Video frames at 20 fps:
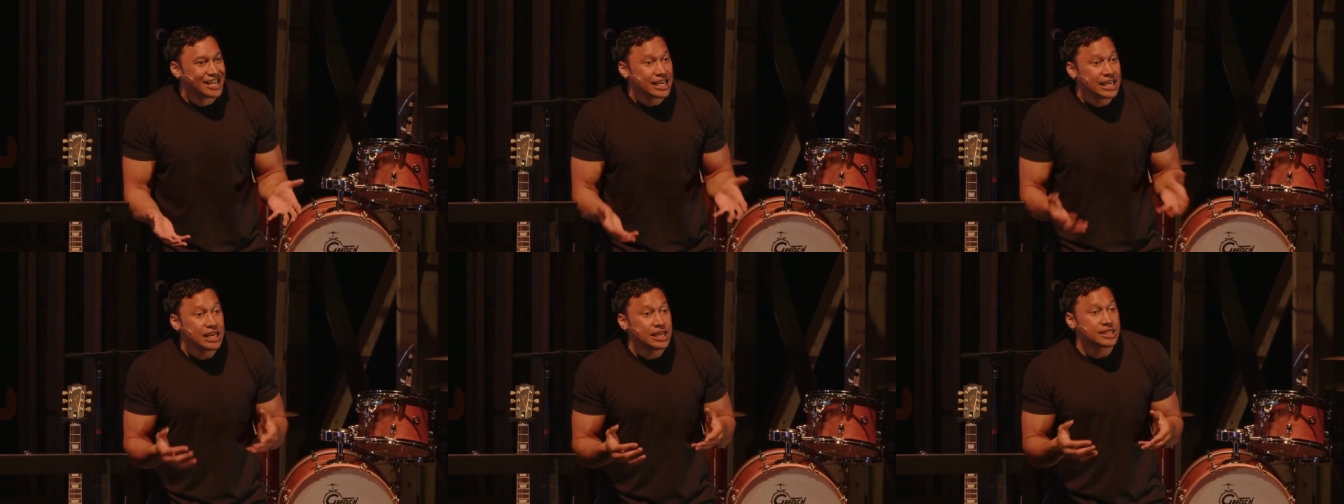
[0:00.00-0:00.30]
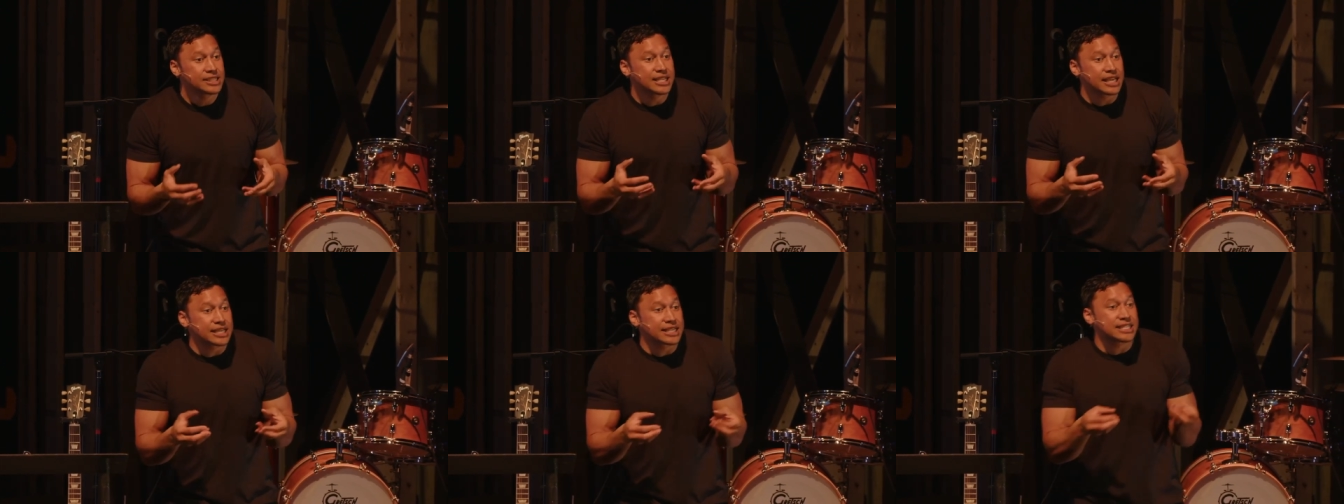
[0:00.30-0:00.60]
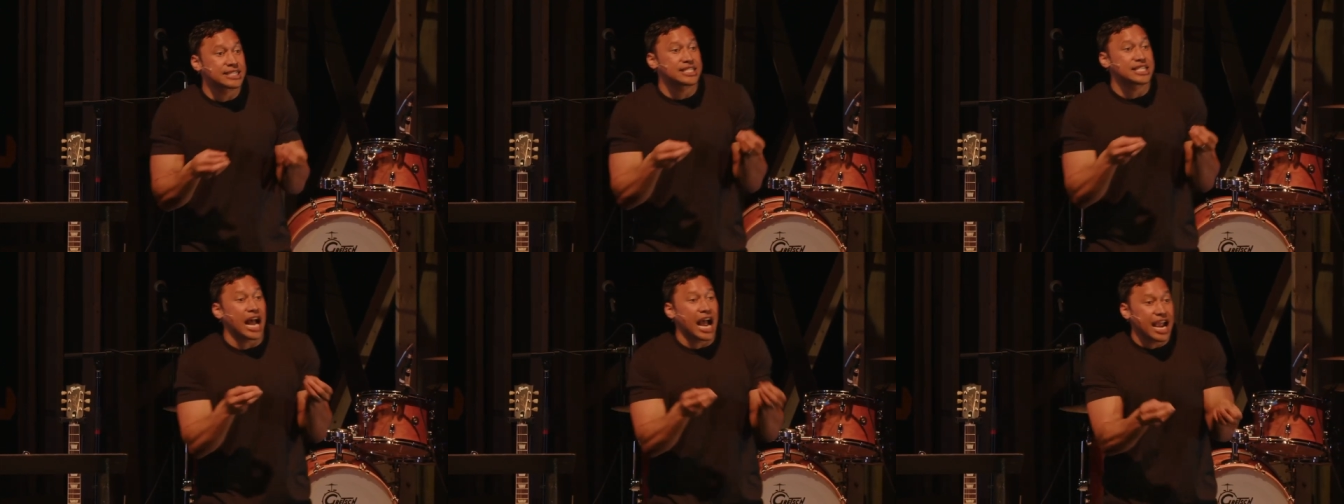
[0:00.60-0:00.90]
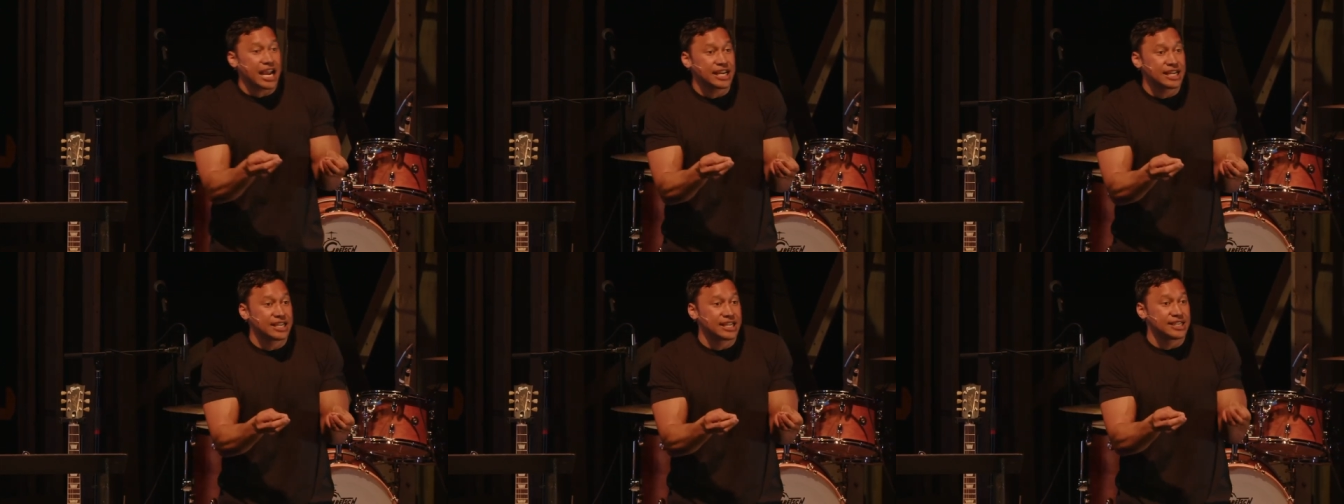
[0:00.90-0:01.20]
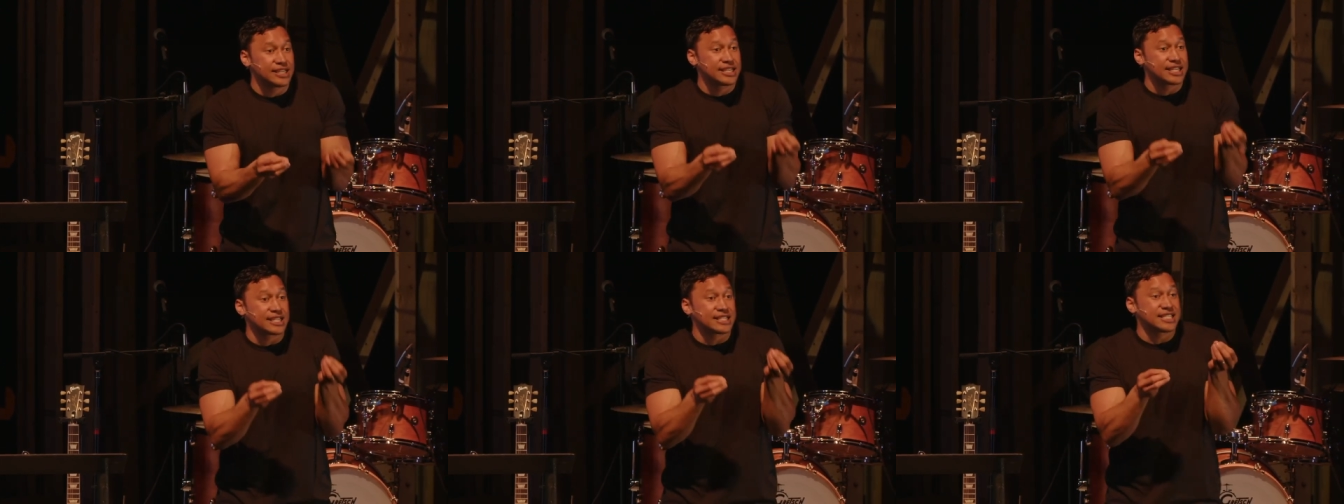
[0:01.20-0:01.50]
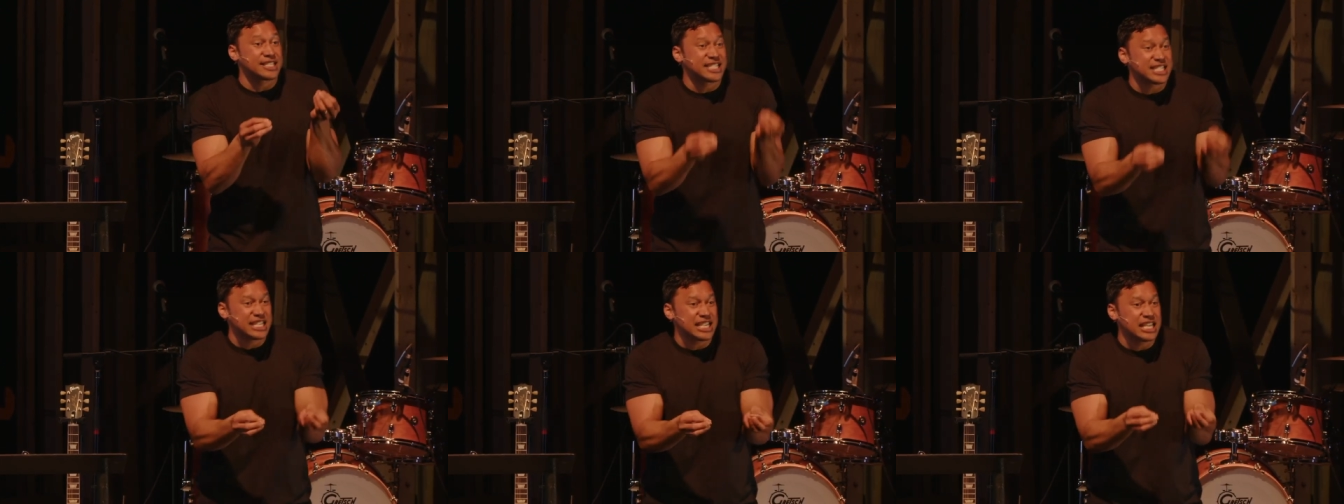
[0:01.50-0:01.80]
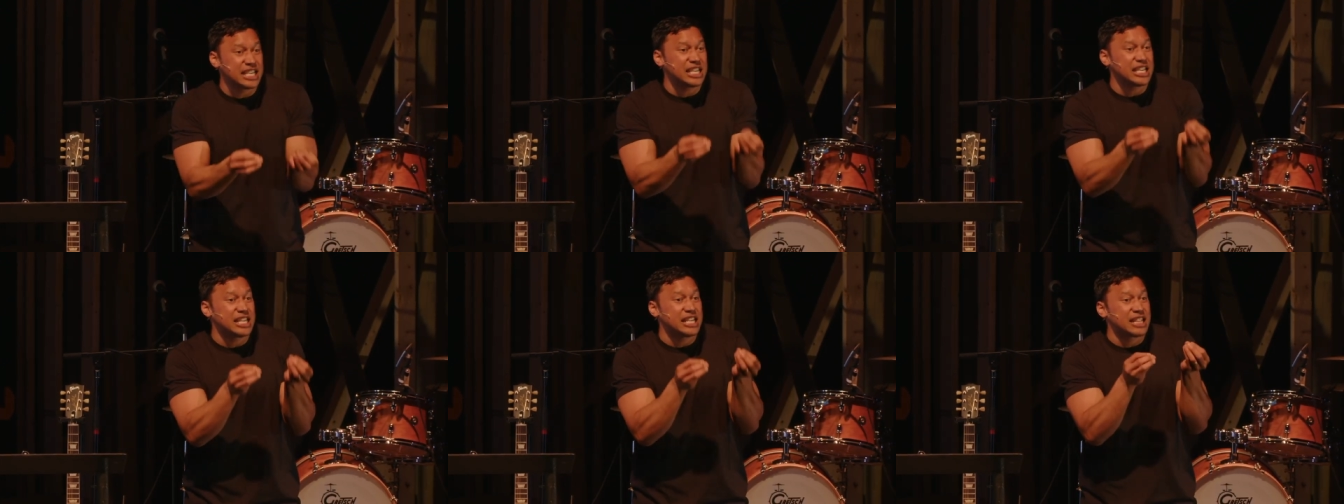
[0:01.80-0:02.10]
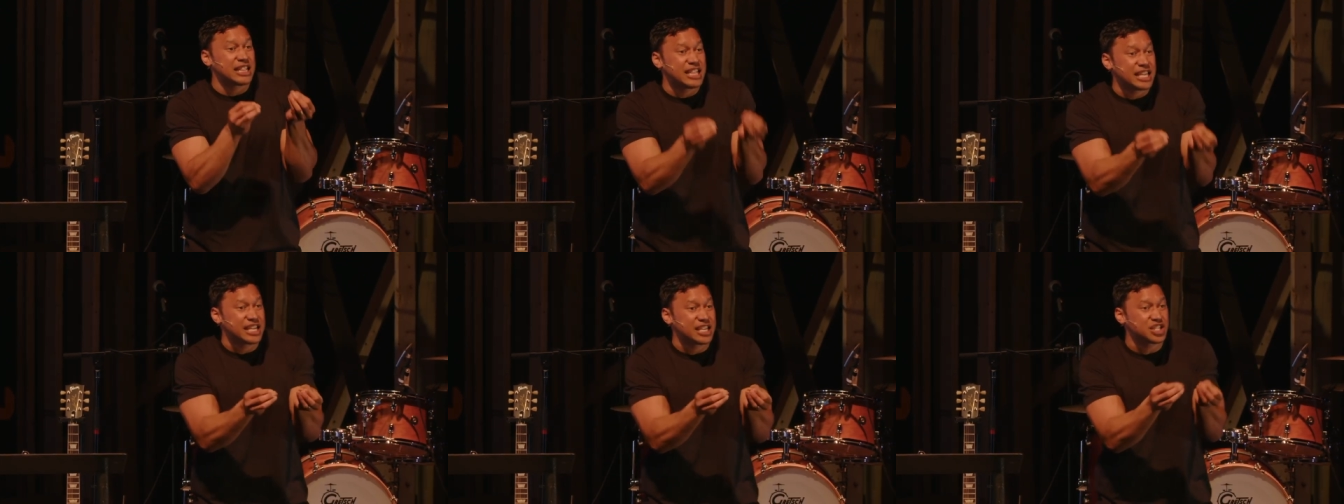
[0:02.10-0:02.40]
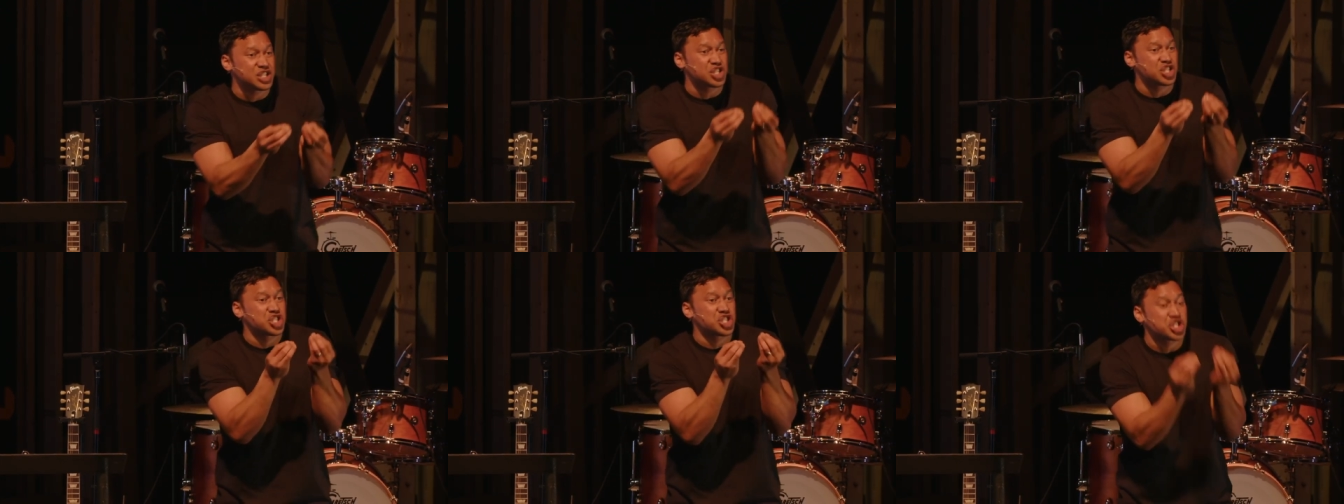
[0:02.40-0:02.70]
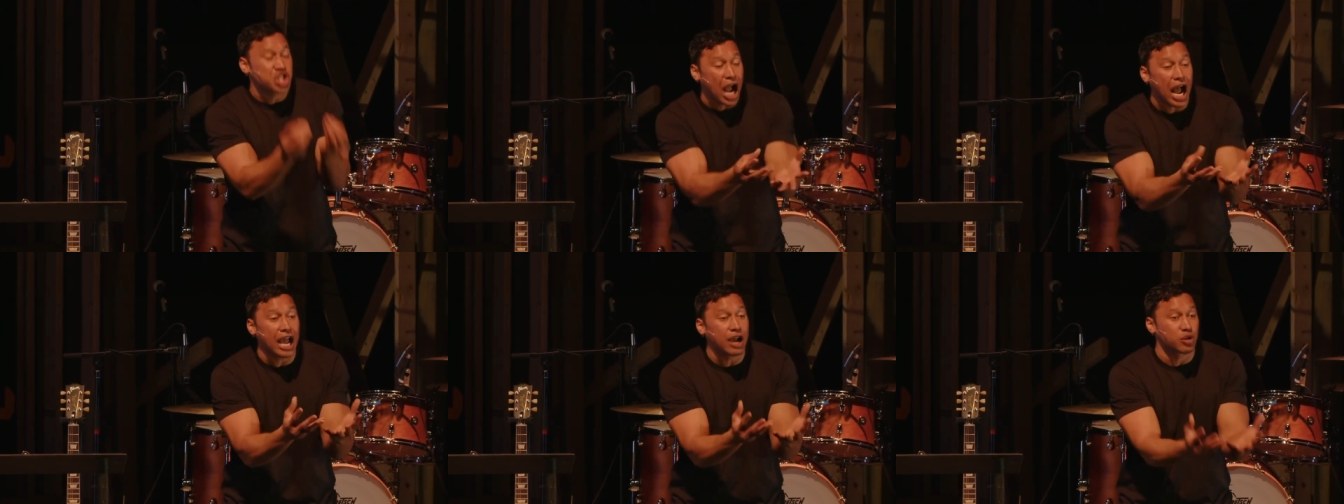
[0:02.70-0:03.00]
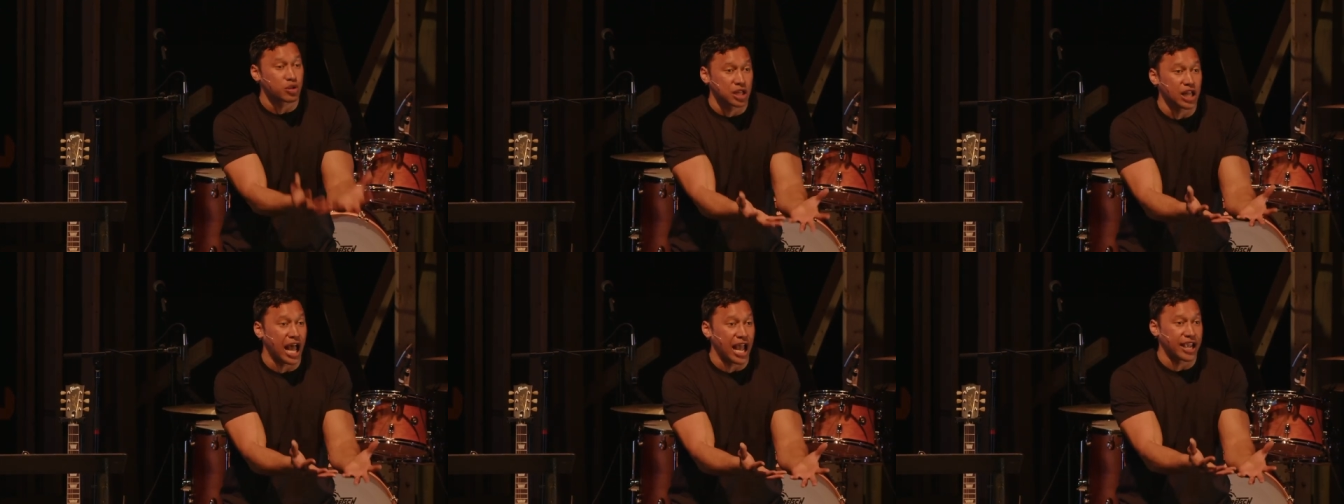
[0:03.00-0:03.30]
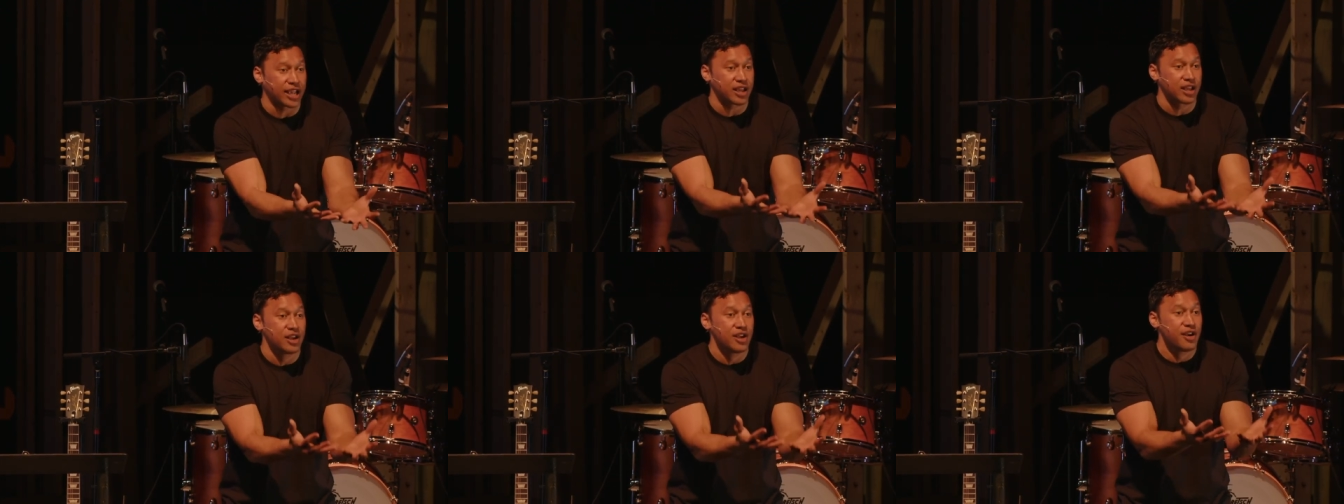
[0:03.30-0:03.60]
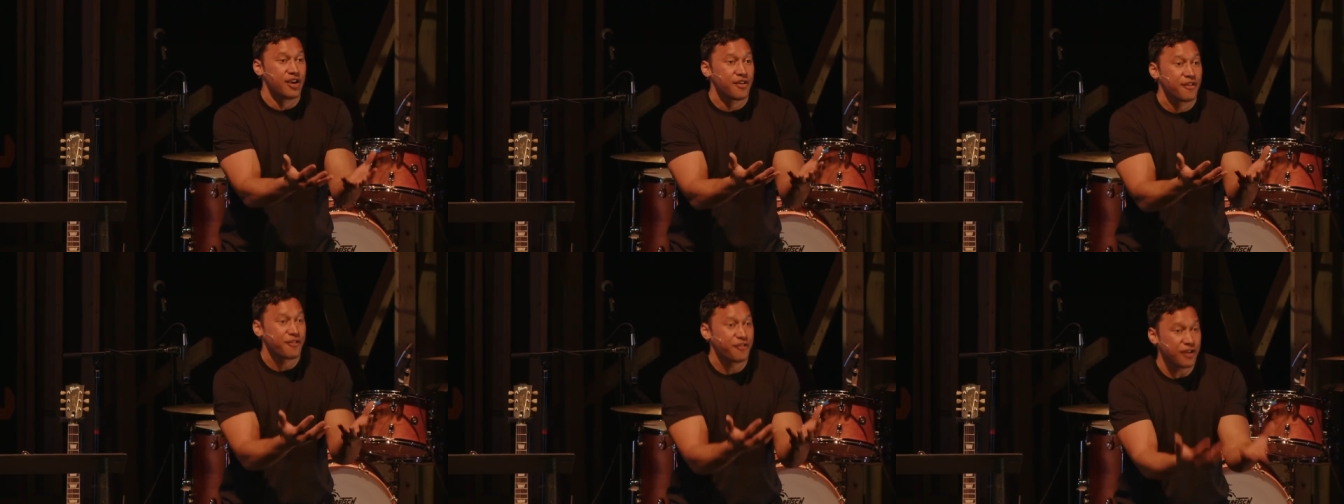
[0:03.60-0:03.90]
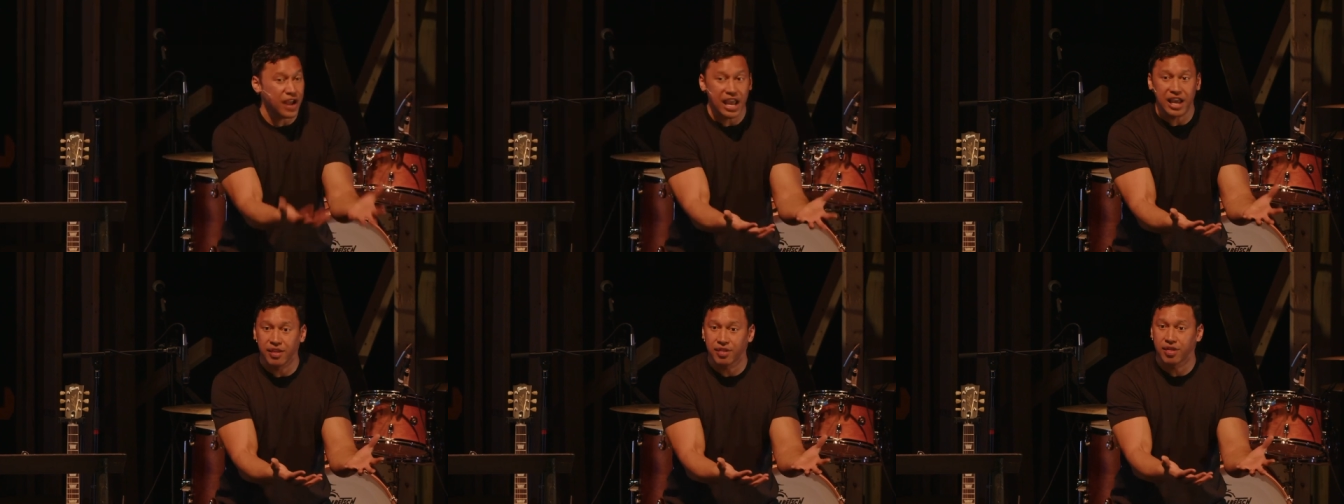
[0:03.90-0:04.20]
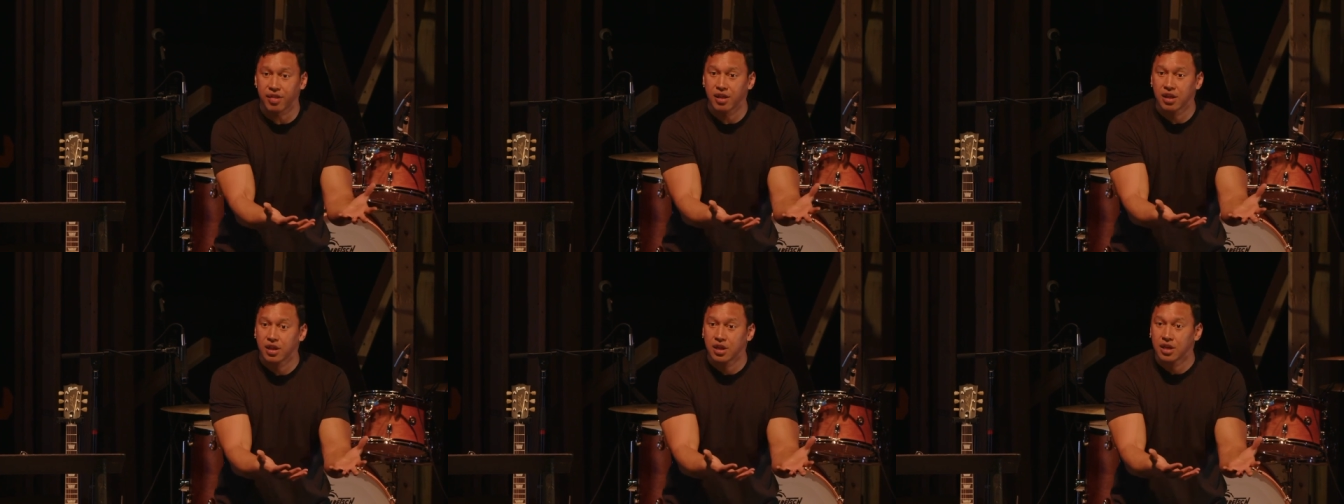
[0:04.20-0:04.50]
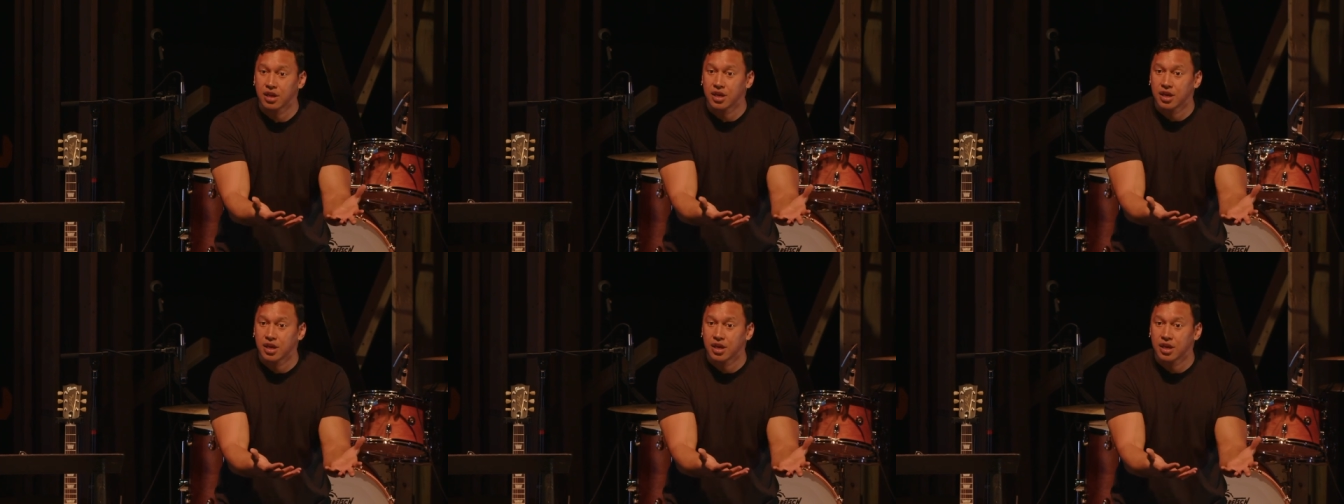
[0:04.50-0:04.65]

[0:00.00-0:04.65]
He is excited to see this childlike faith,